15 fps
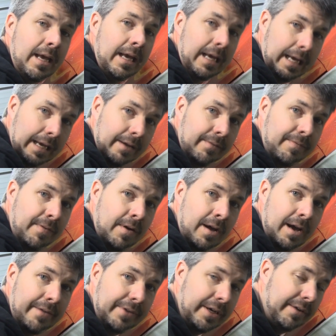If
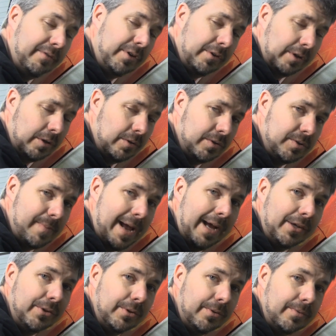Javier ever goes
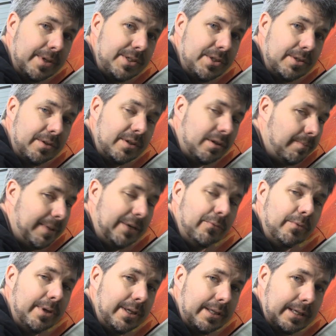back to original, it'll be
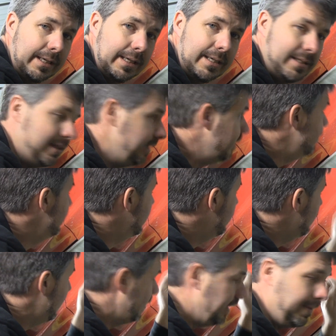really easy to
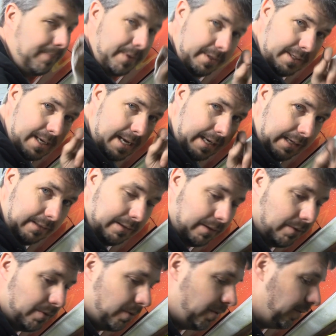MIG weld up the tiny
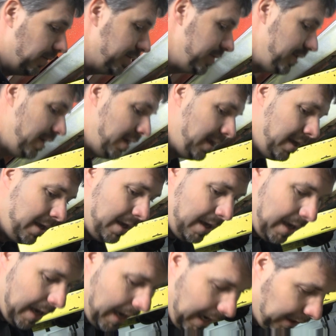little holes
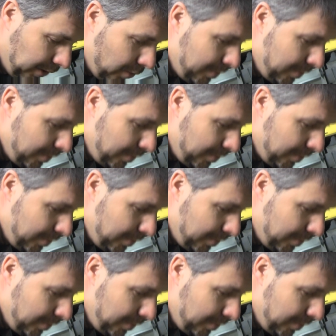and go